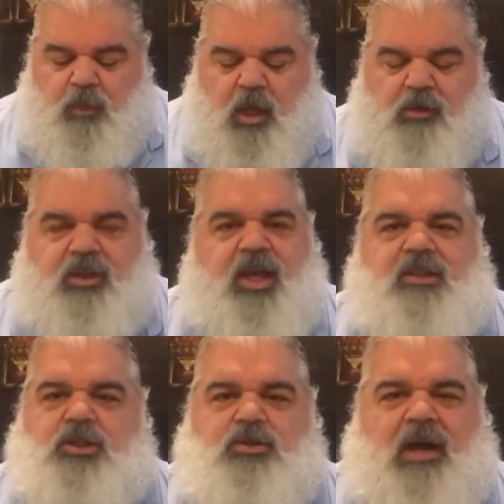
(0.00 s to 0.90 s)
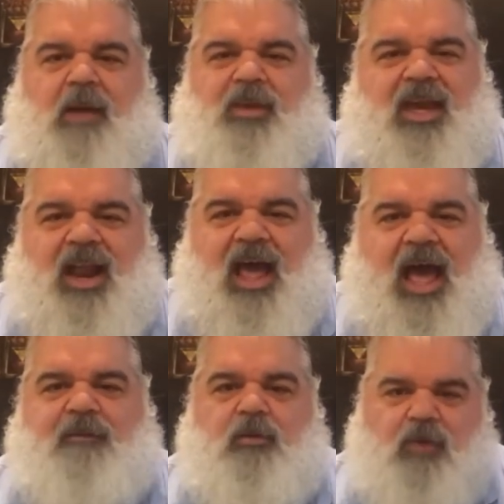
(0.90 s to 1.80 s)
we can't describe it. You got to
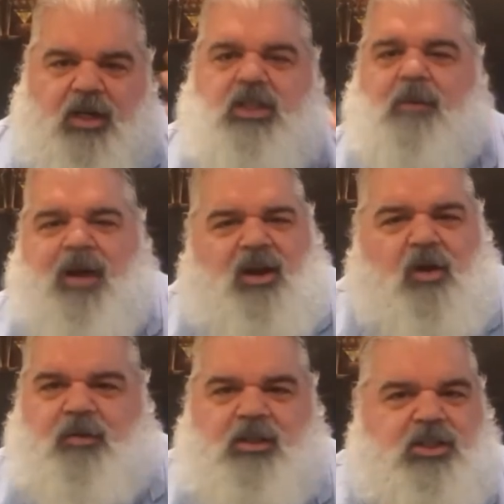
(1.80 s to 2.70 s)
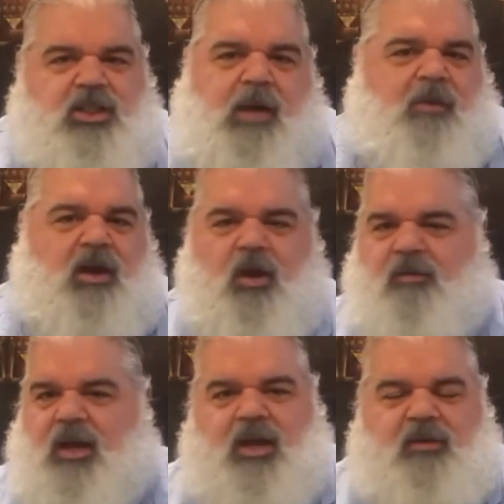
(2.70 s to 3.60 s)
have it. come on over. Just come on
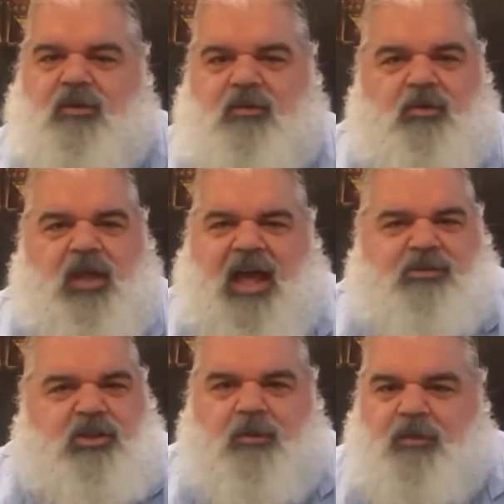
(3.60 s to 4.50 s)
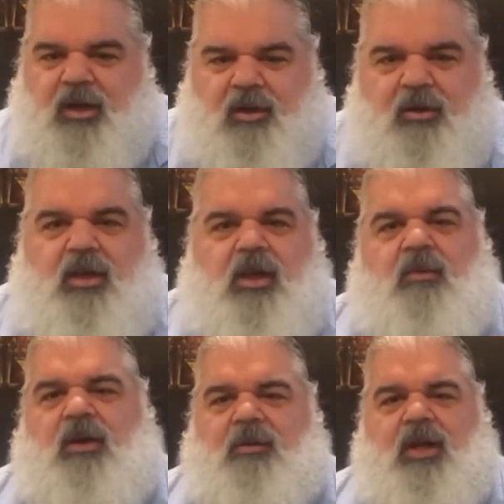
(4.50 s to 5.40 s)
over. I, we'll, we'll have some, you know?
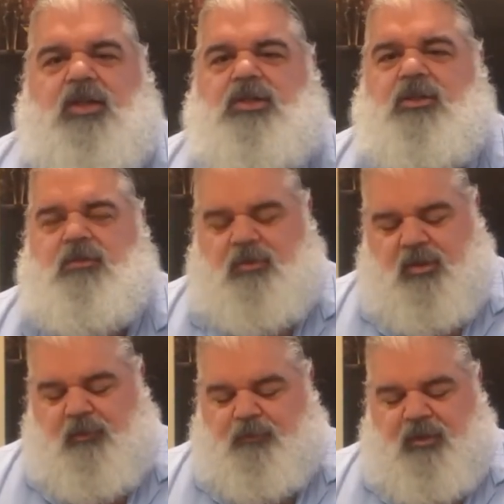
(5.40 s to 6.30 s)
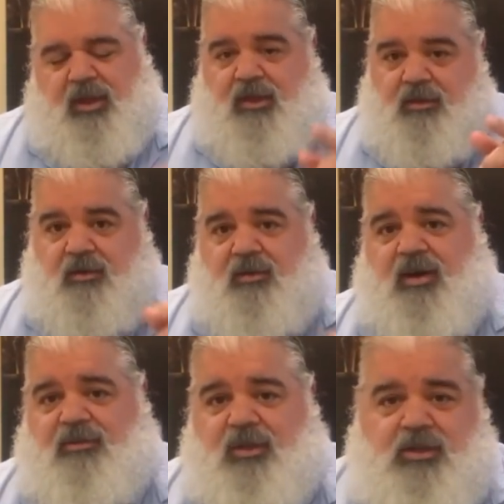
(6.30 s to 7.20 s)
What I'm going to do,
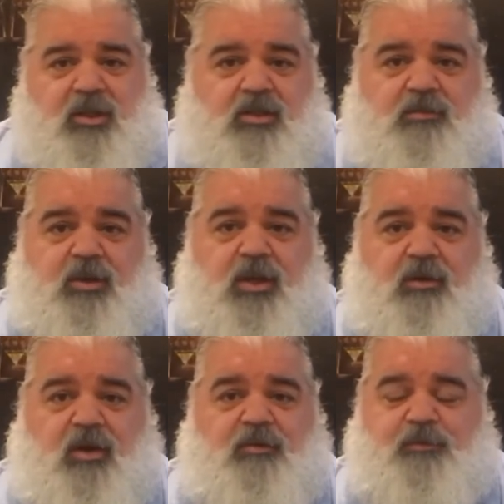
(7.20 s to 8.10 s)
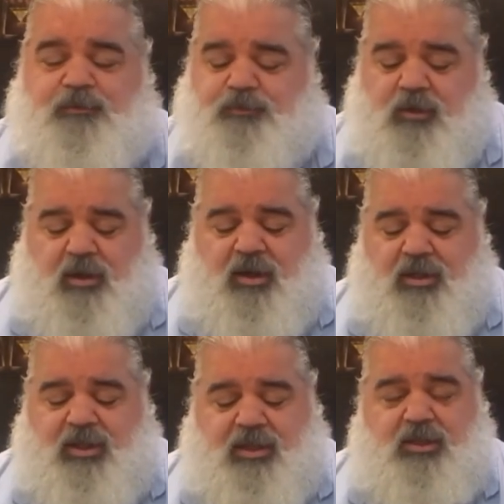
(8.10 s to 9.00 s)
right after I turn this video off, I'm going
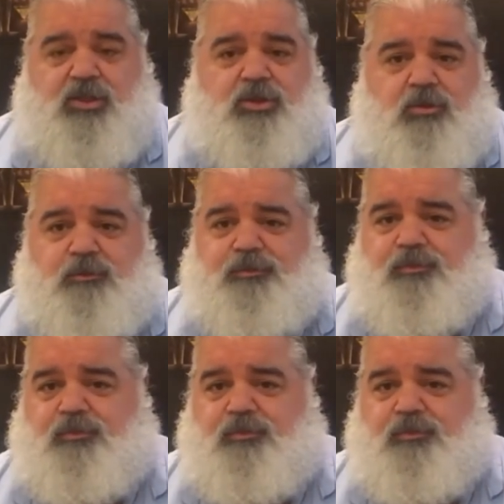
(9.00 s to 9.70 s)
to take the soup. I'm